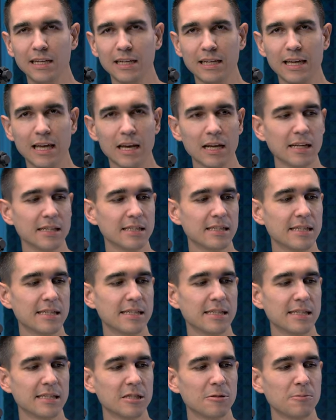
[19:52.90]
get a
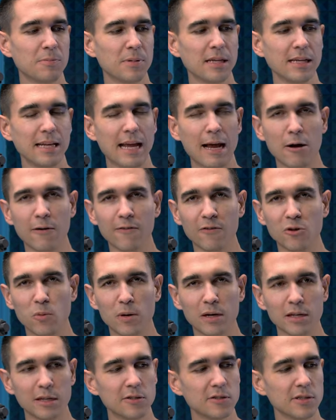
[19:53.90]
consistent speed however you
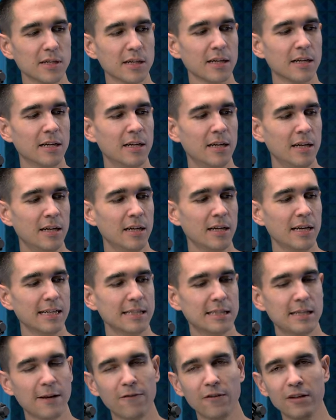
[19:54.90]
want to use it.
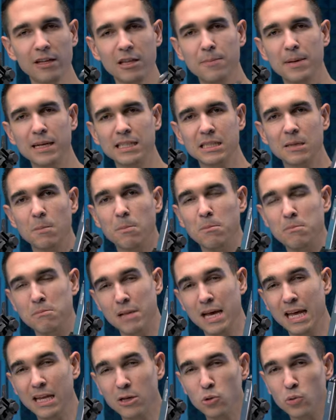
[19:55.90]
It's definitely the best
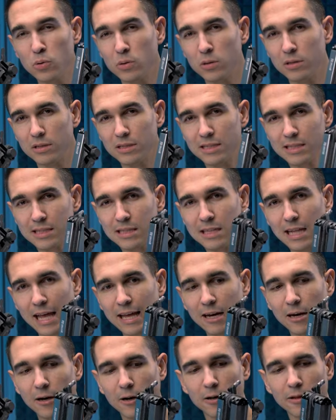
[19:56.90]
manual
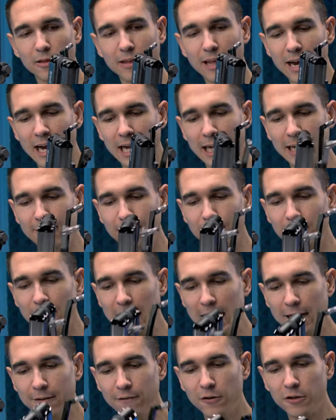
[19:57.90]
slider that I've
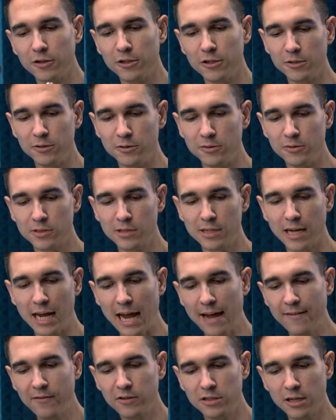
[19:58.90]
ever used. I
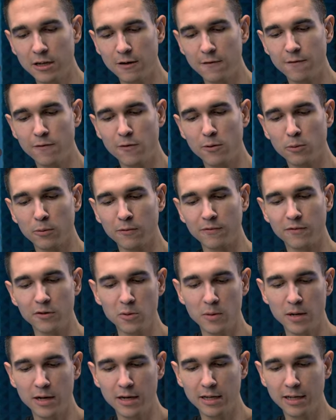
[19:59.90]
haven't done a full review on